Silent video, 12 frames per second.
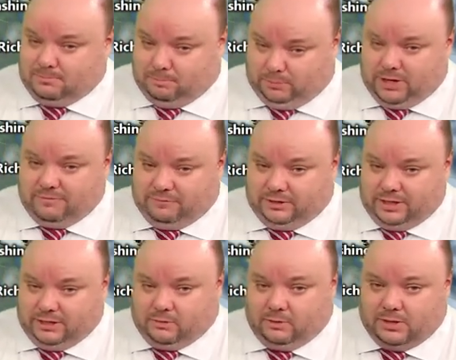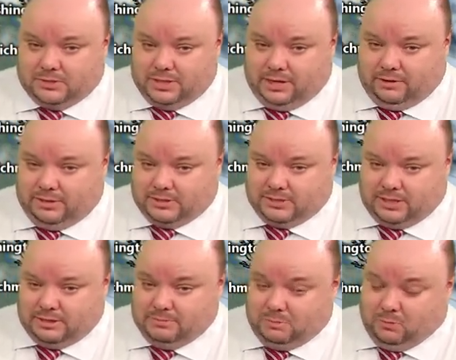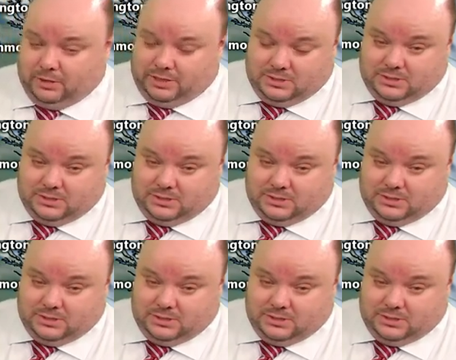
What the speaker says: briefly across the area Sunday morning.